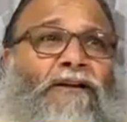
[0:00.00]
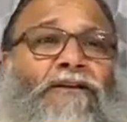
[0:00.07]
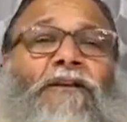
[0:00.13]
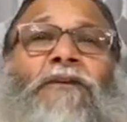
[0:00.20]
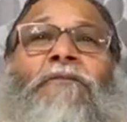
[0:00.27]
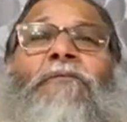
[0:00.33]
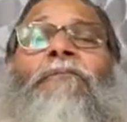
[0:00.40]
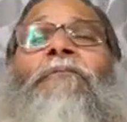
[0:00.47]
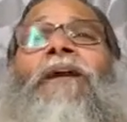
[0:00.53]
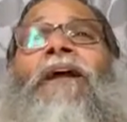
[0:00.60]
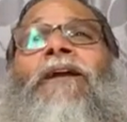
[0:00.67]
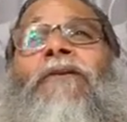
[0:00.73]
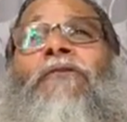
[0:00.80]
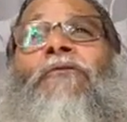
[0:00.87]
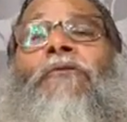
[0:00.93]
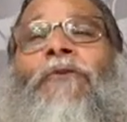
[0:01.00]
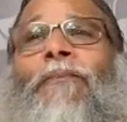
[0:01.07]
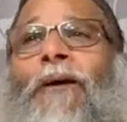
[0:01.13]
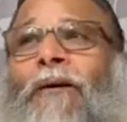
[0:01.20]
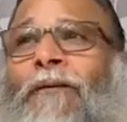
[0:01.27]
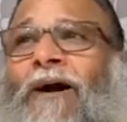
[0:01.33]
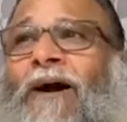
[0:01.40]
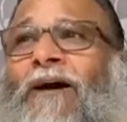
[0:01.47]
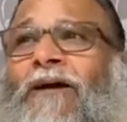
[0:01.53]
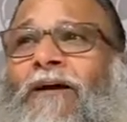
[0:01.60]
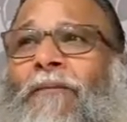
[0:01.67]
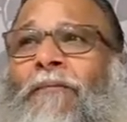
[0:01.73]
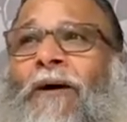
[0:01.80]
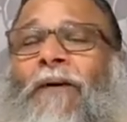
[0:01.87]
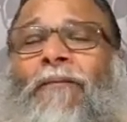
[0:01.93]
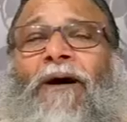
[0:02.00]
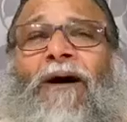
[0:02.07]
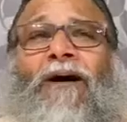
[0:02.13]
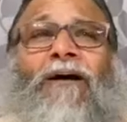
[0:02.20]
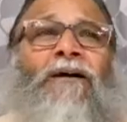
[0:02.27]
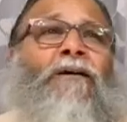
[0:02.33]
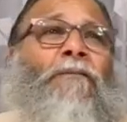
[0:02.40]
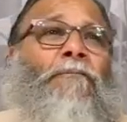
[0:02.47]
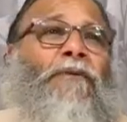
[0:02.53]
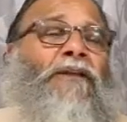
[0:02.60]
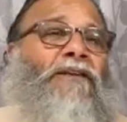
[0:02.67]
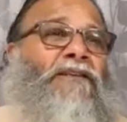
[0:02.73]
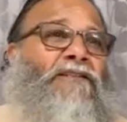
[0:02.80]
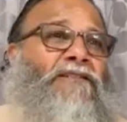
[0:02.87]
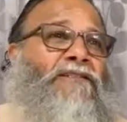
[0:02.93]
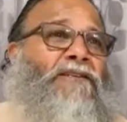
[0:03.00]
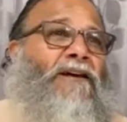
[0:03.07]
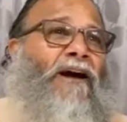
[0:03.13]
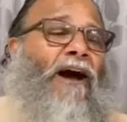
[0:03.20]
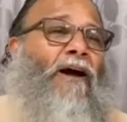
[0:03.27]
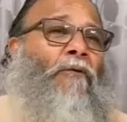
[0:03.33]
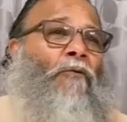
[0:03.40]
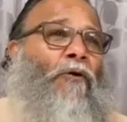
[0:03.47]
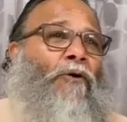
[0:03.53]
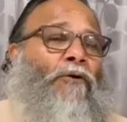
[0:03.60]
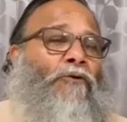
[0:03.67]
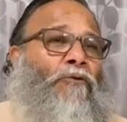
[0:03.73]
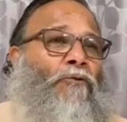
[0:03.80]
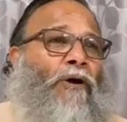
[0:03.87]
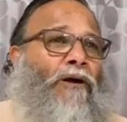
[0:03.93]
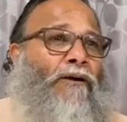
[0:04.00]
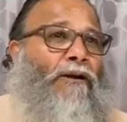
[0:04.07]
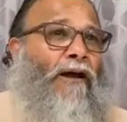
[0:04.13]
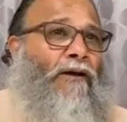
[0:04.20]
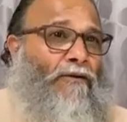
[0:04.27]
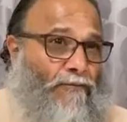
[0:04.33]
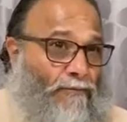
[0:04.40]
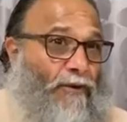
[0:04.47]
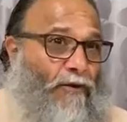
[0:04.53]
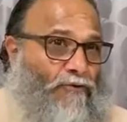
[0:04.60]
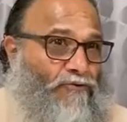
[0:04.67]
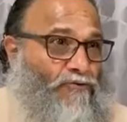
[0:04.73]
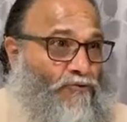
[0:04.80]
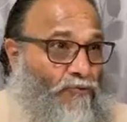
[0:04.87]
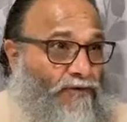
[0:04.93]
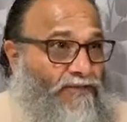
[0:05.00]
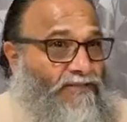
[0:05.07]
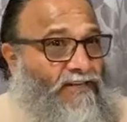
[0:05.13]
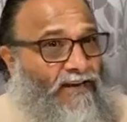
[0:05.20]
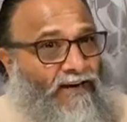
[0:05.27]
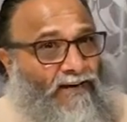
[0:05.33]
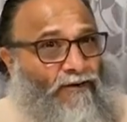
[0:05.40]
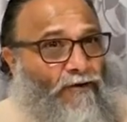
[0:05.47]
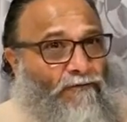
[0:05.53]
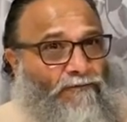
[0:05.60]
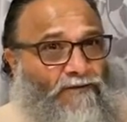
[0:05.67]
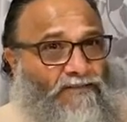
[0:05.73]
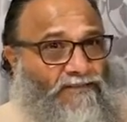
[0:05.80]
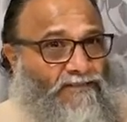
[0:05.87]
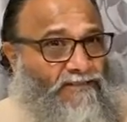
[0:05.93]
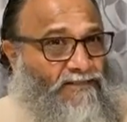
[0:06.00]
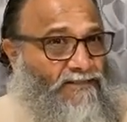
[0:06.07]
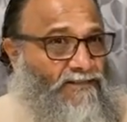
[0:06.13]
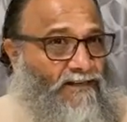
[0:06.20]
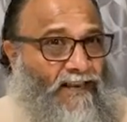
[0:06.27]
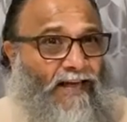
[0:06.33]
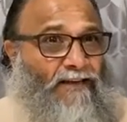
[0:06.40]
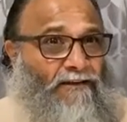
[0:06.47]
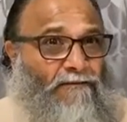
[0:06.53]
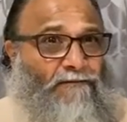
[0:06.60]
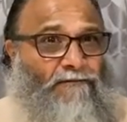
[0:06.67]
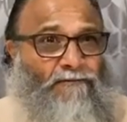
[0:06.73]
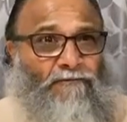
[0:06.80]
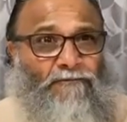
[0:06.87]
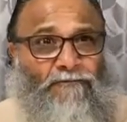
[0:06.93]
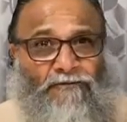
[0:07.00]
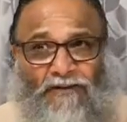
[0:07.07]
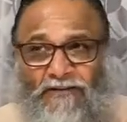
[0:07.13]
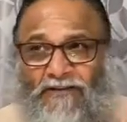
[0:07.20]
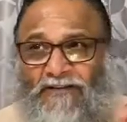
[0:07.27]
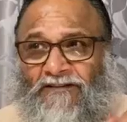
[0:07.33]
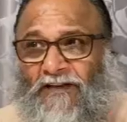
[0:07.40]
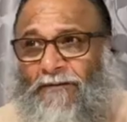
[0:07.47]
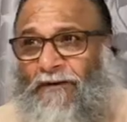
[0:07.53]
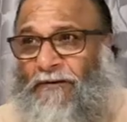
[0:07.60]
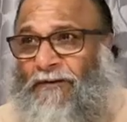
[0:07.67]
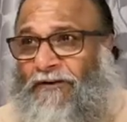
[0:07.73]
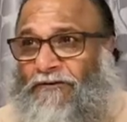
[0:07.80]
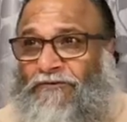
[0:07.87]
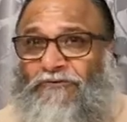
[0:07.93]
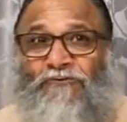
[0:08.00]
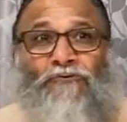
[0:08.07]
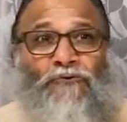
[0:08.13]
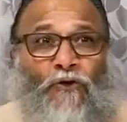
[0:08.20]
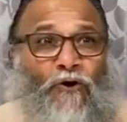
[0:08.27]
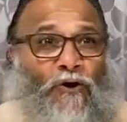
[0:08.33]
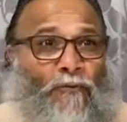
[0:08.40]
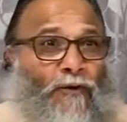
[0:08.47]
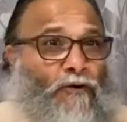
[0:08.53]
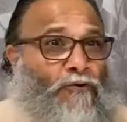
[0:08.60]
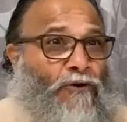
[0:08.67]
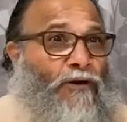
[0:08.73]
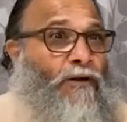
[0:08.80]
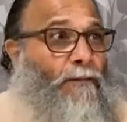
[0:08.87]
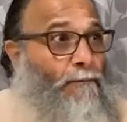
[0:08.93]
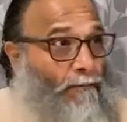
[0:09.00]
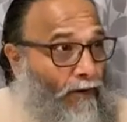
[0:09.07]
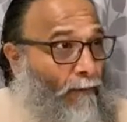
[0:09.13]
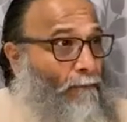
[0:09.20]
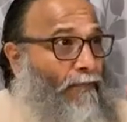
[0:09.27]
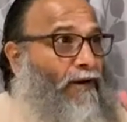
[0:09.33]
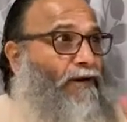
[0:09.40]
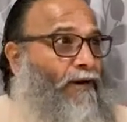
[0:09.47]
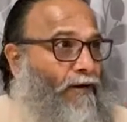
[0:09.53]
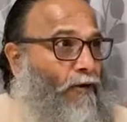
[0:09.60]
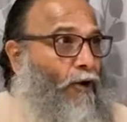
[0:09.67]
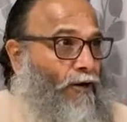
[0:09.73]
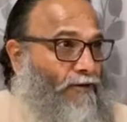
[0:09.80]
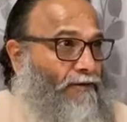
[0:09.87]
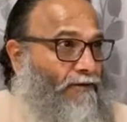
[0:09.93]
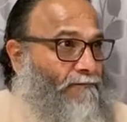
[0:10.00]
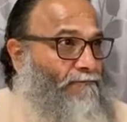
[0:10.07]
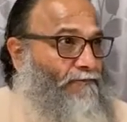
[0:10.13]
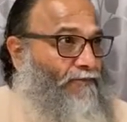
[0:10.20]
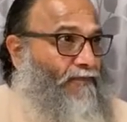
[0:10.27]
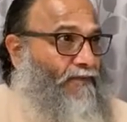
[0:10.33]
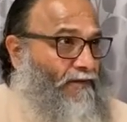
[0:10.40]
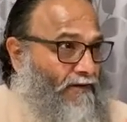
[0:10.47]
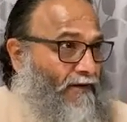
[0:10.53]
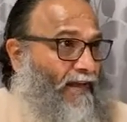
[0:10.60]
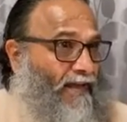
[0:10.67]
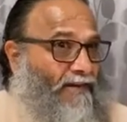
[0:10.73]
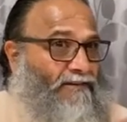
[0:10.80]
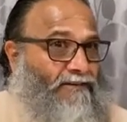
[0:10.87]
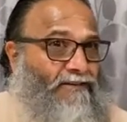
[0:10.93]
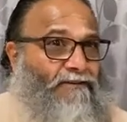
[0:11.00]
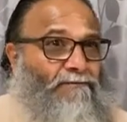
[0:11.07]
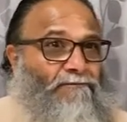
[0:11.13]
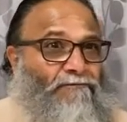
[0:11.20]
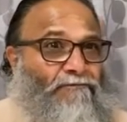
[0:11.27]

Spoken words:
She prayed to Baba, Baba, please, I want, you are not, because towards the end of his life, Satya Sai Baba used to talk about Brahman a lot, the reality.